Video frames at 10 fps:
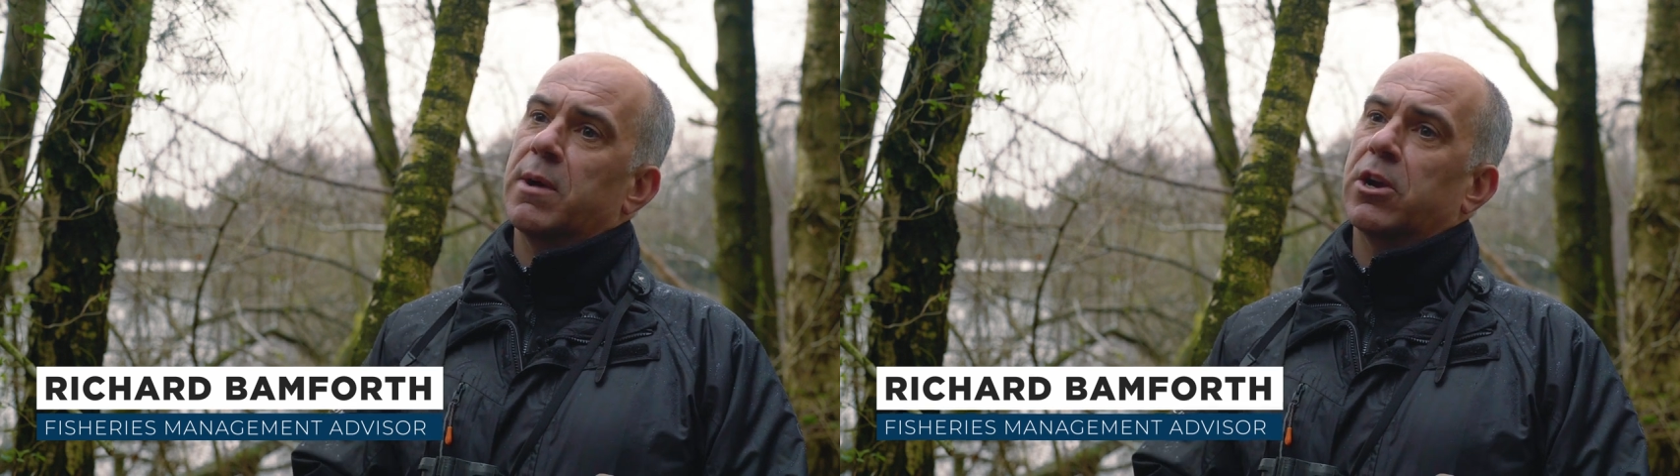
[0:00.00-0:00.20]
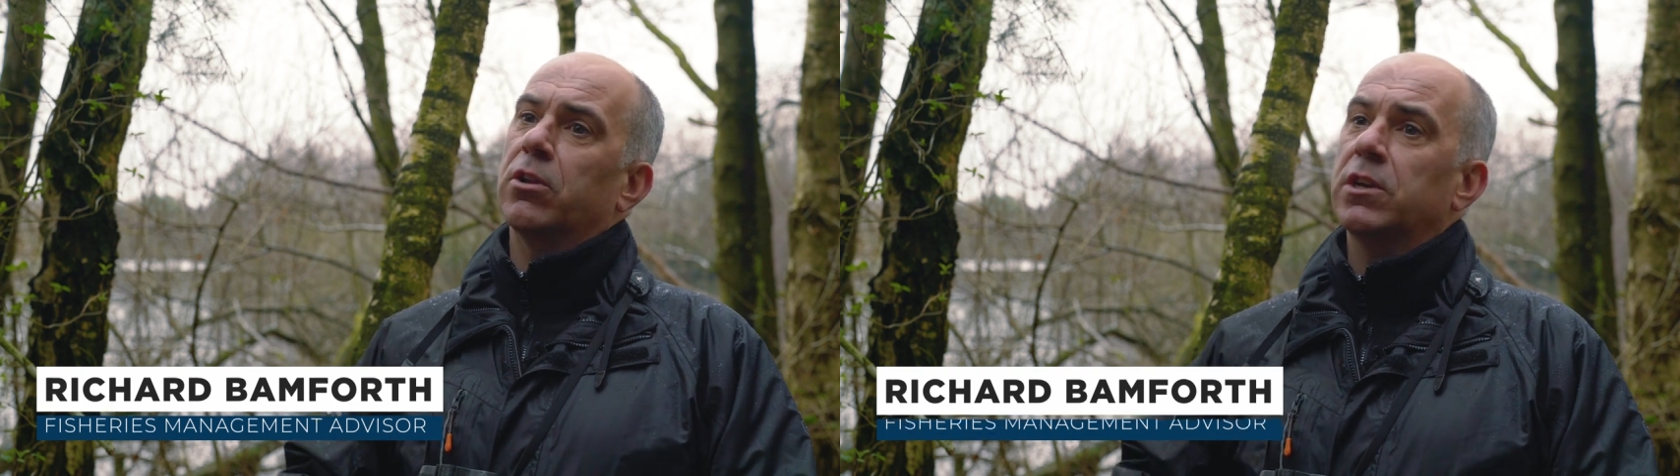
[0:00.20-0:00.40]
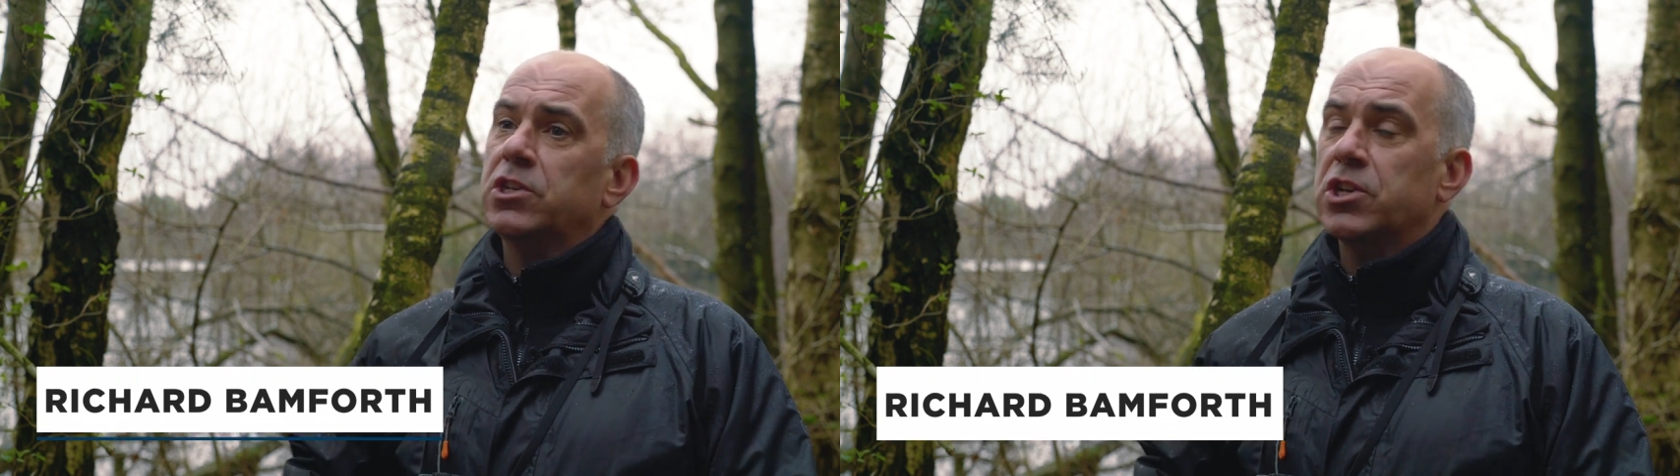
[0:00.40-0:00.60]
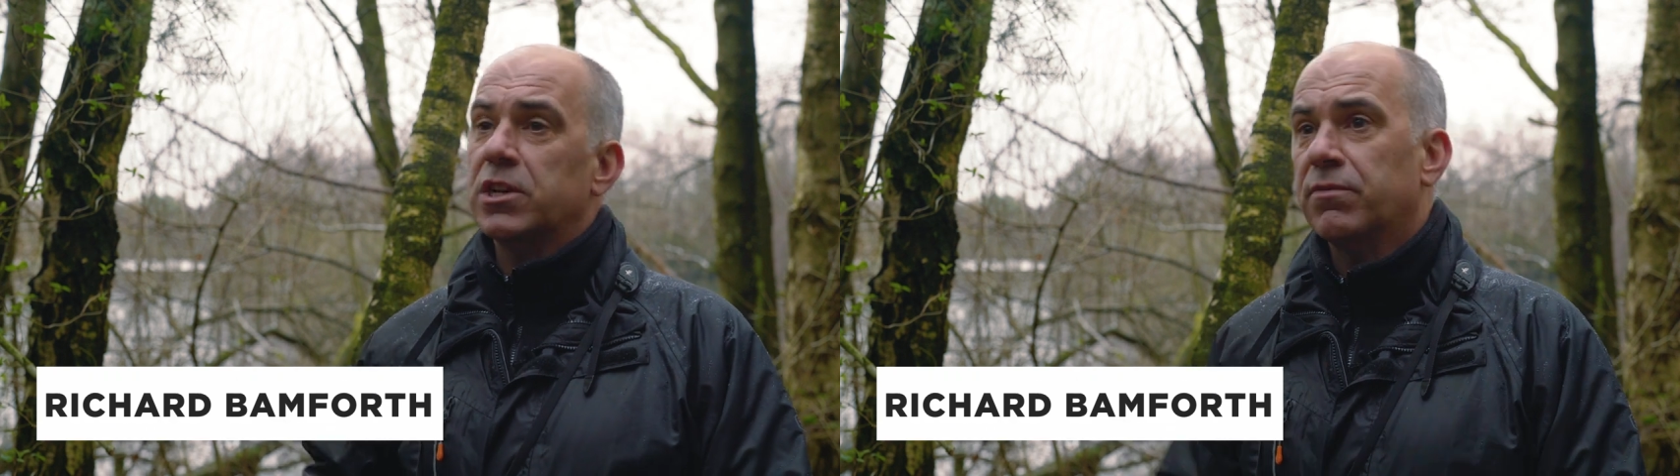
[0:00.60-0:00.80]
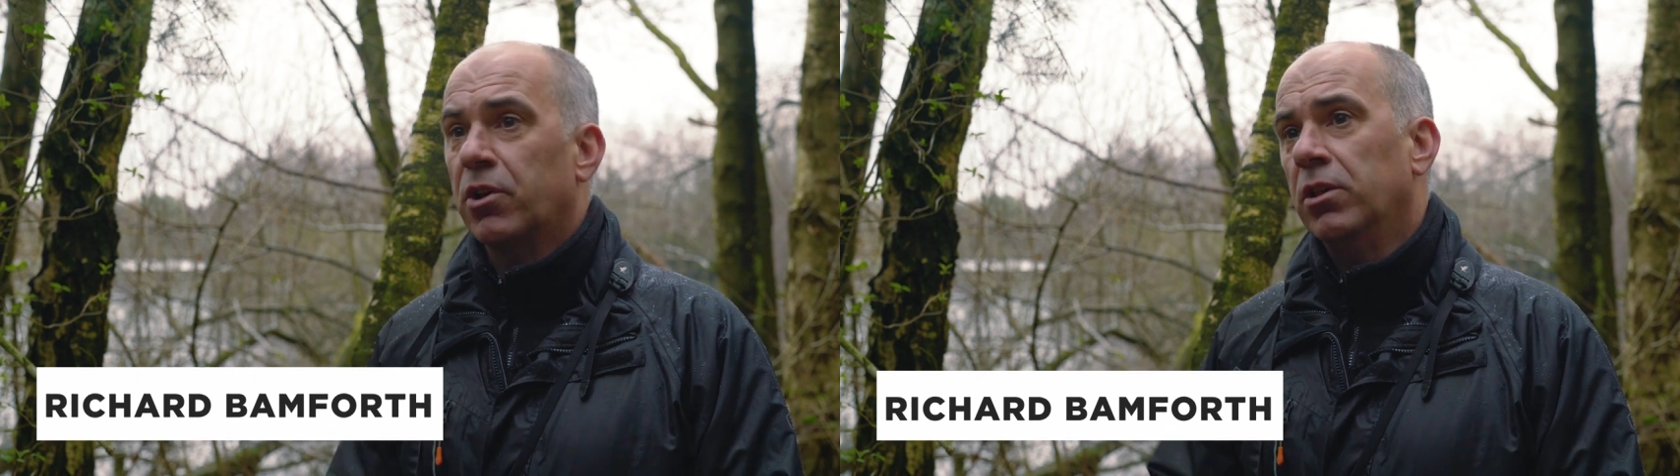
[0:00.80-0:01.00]
my colleague
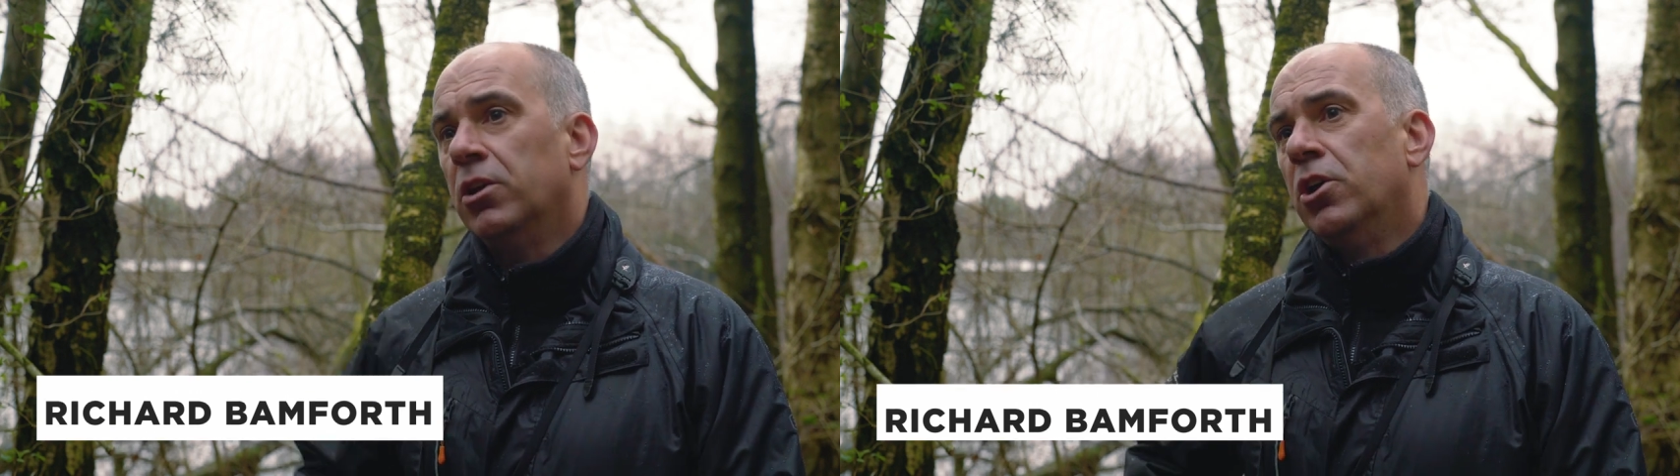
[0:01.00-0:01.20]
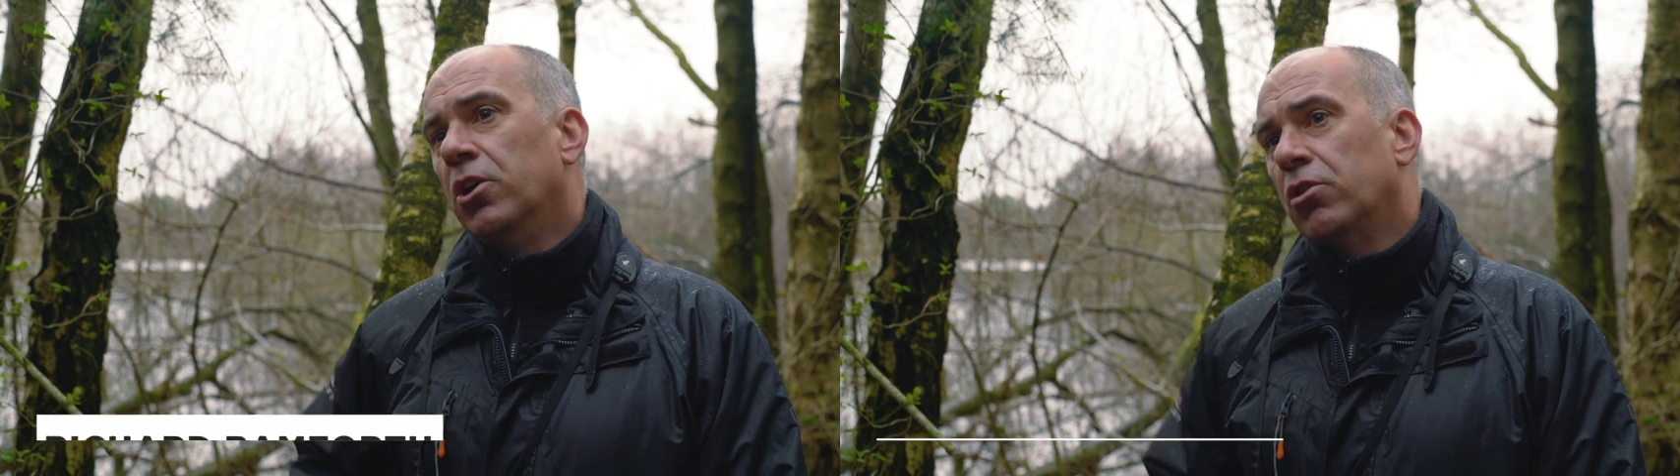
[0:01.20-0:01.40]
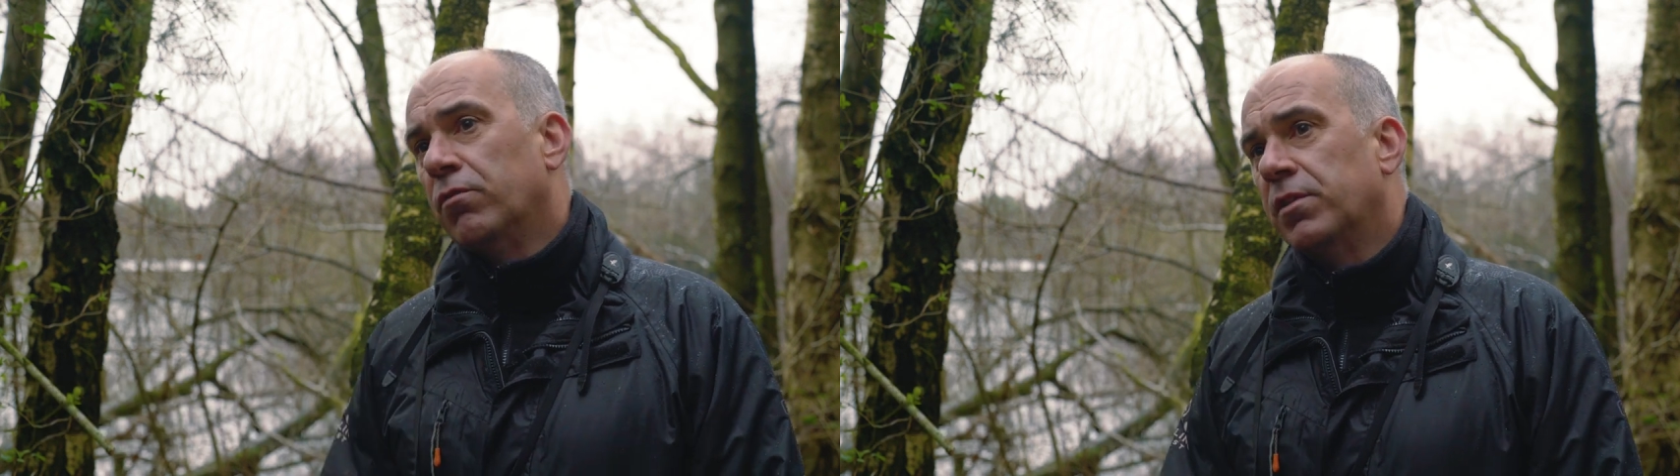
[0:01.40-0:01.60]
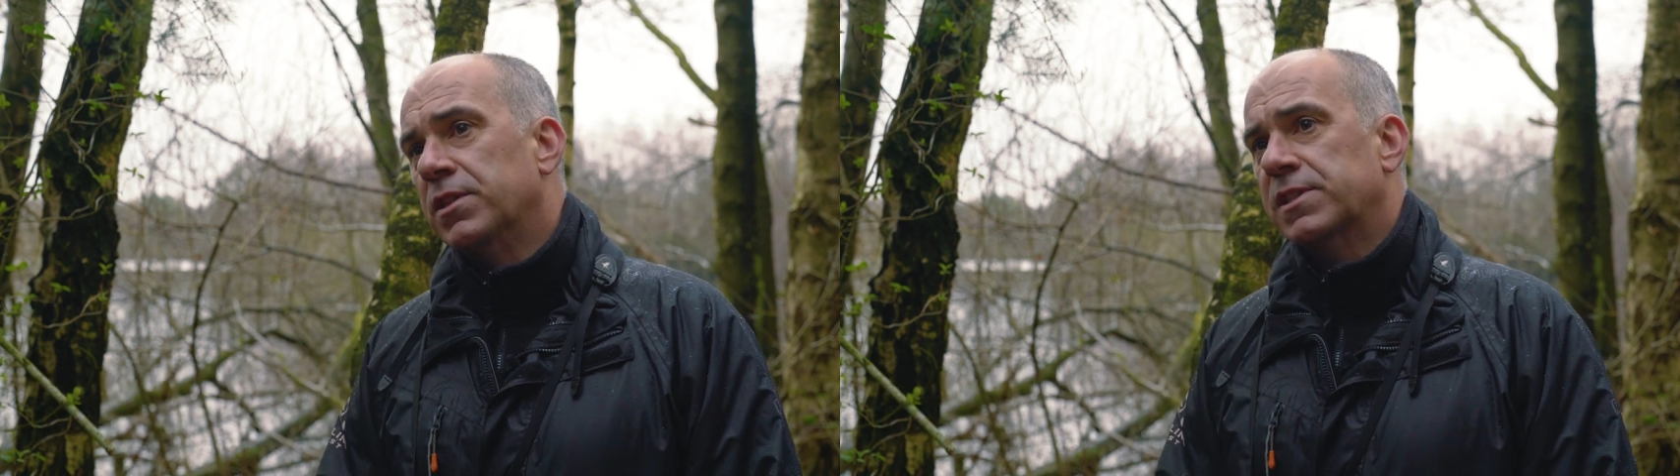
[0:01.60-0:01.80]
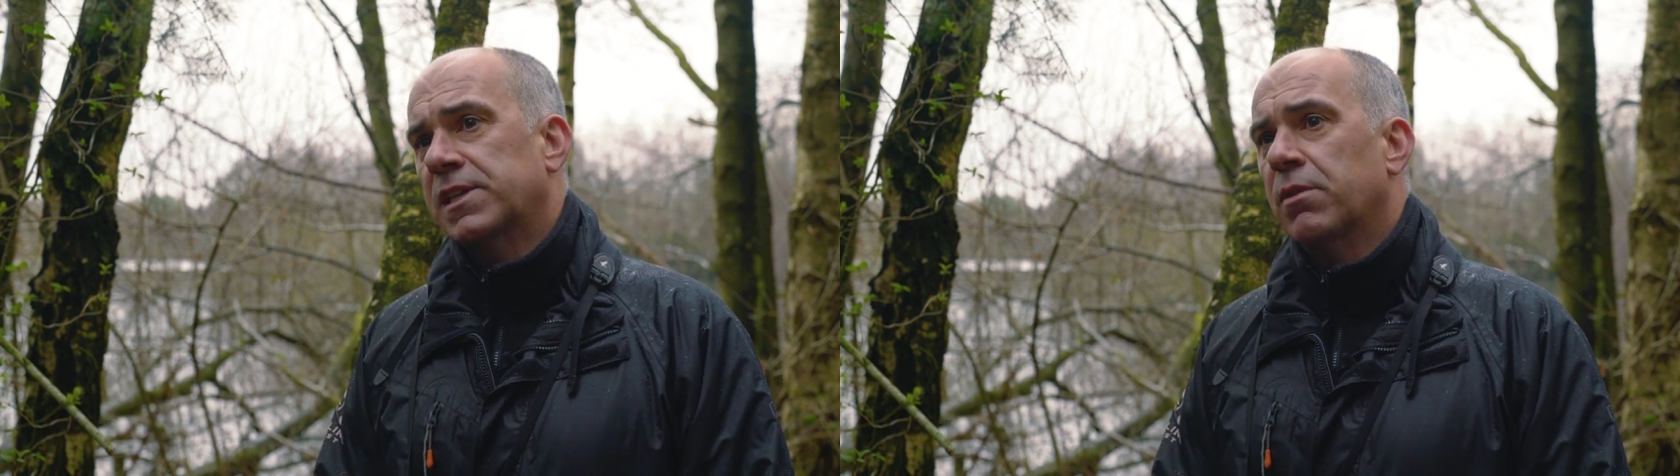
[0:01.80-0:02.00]
Jake Davoile
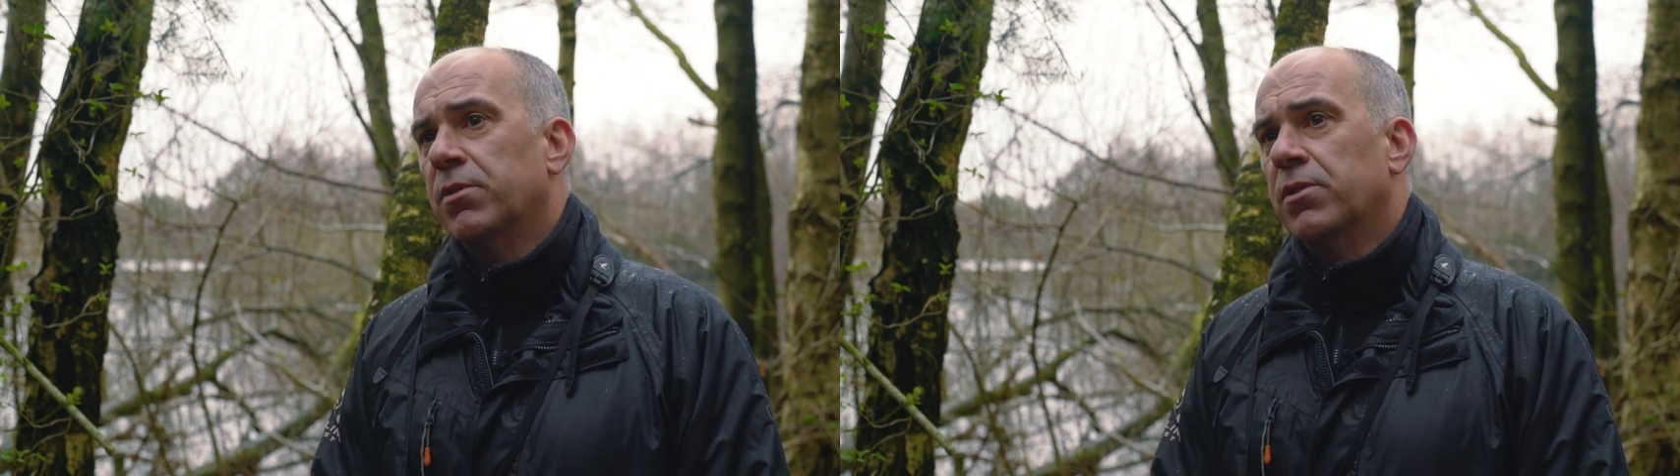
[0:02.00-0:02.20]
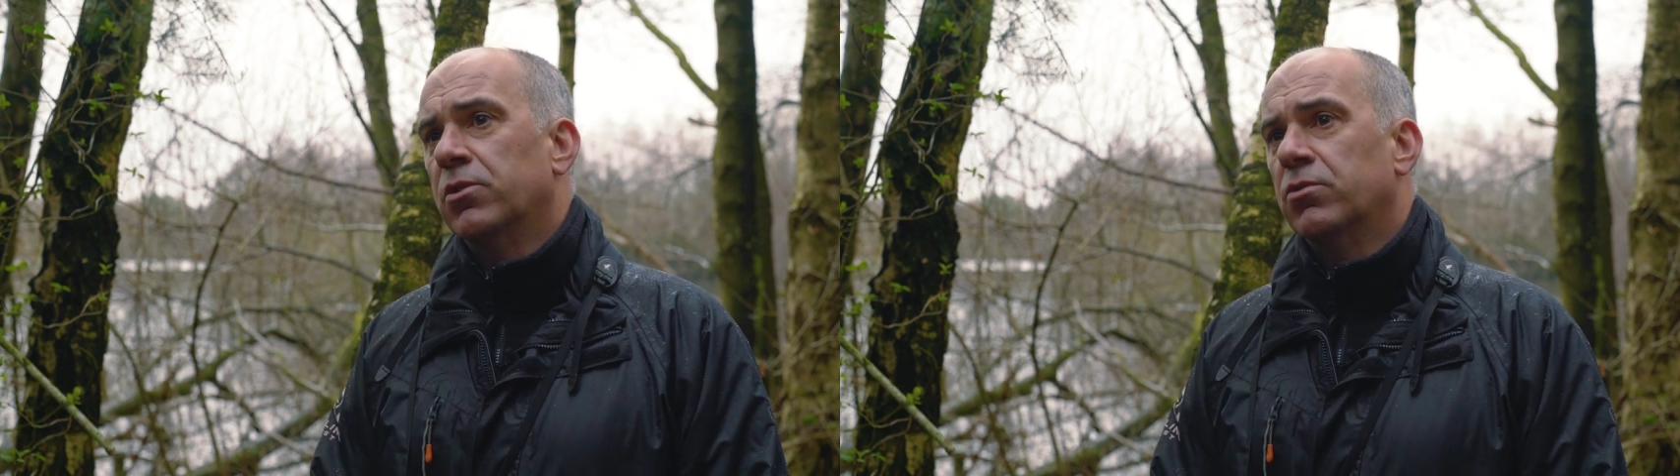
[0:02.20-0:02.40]
covering the south of the